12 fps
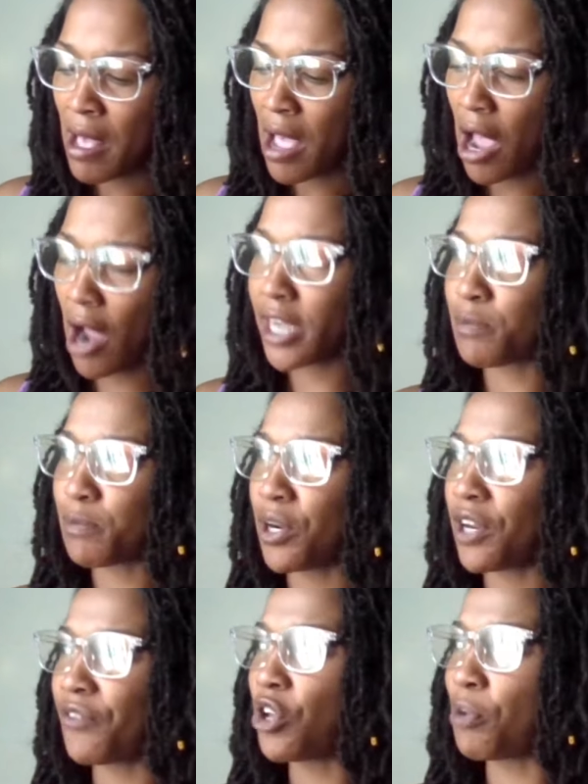All right,
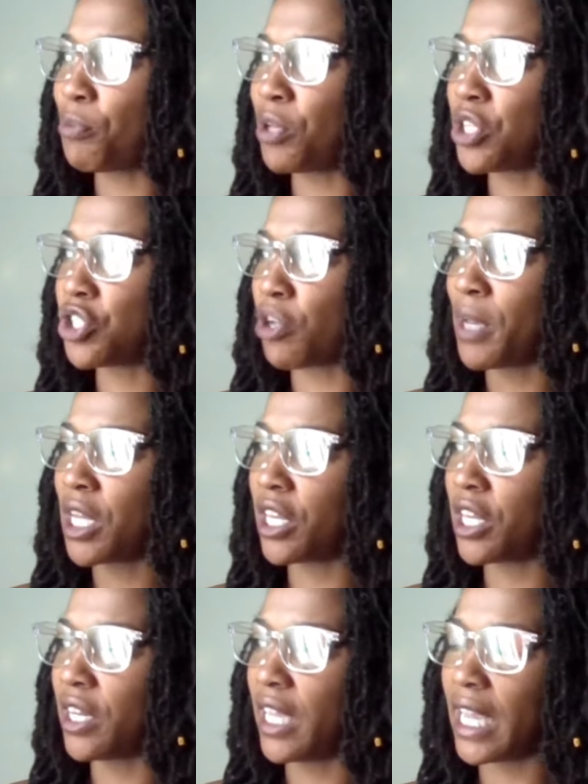Spirit, if you could please show me
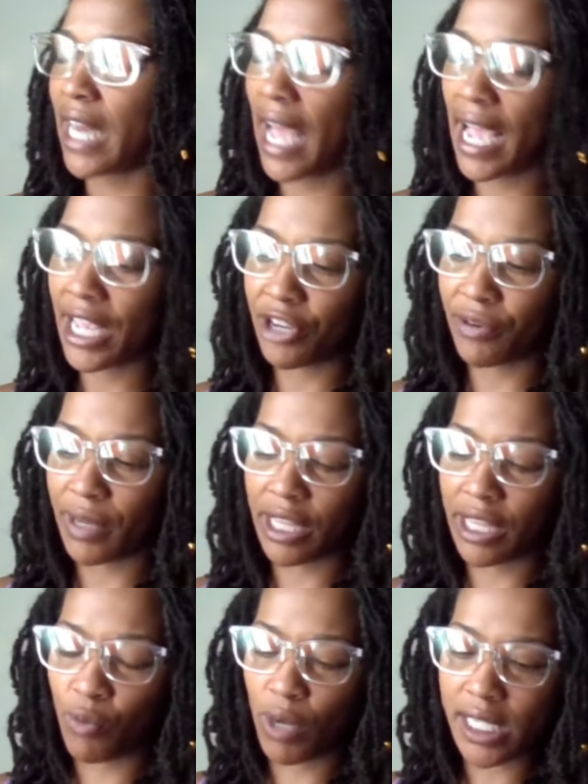clearly and
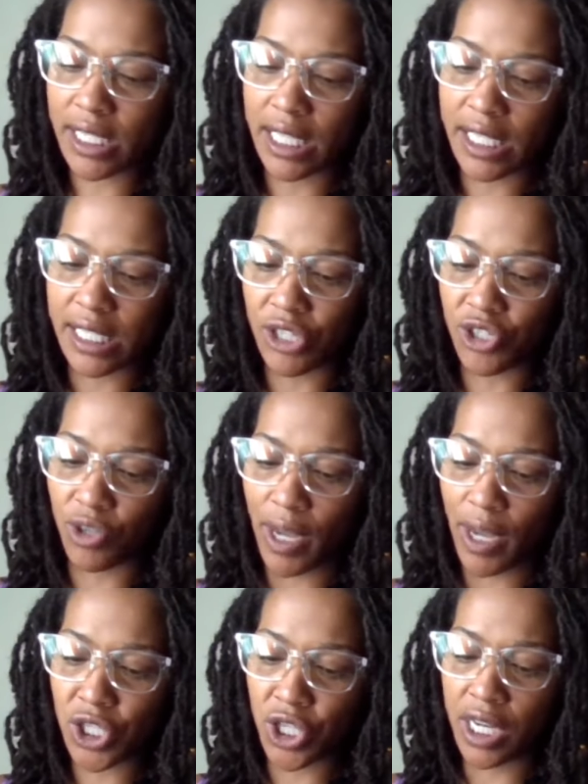accurately what is the
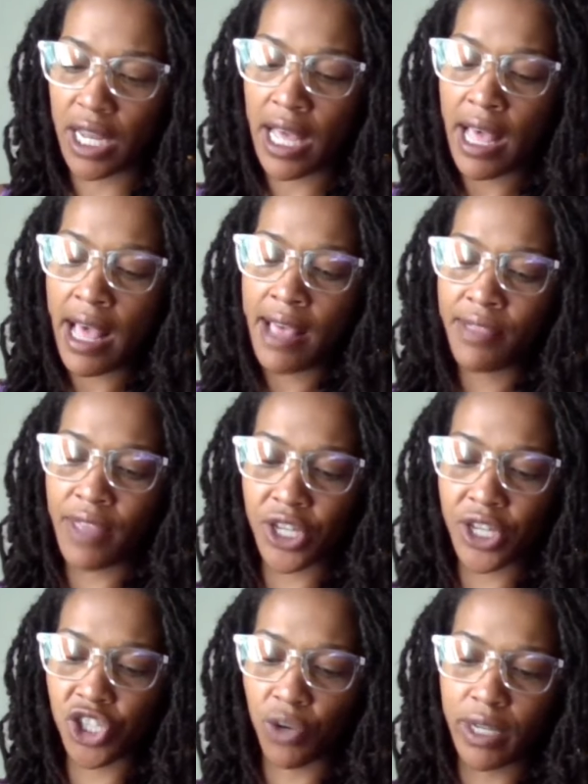situation that is
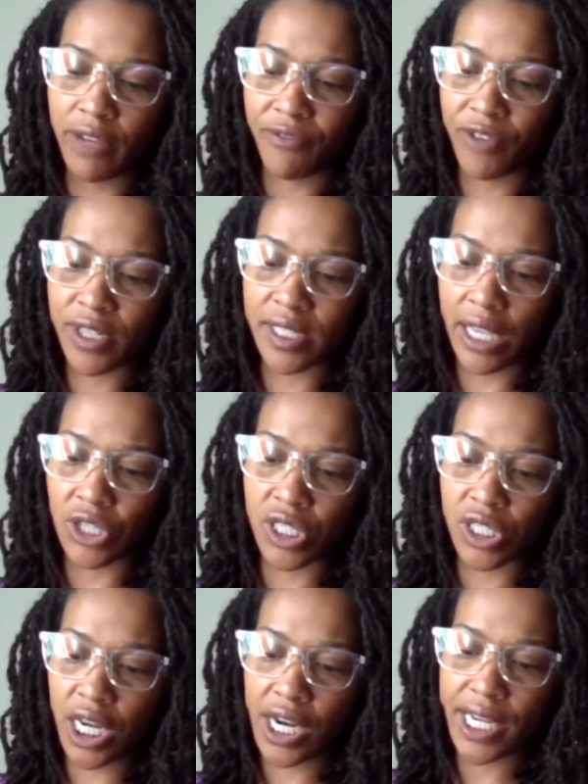showing up for
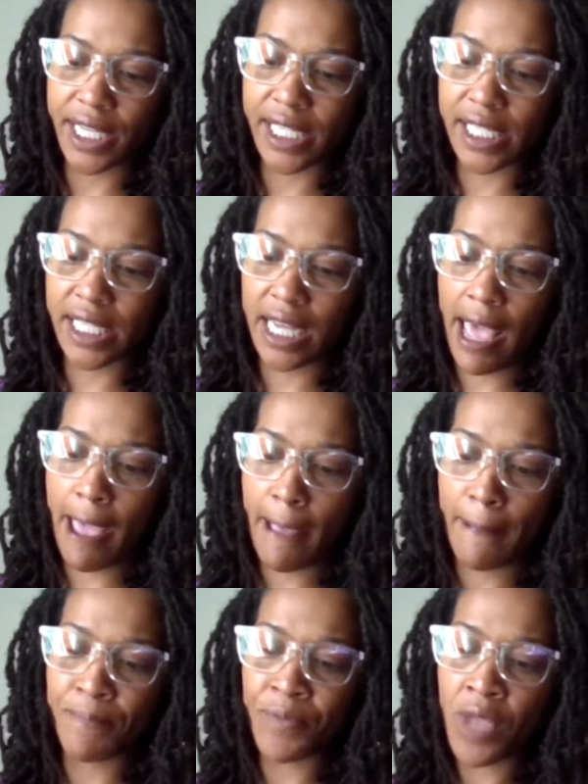Sagittarius today?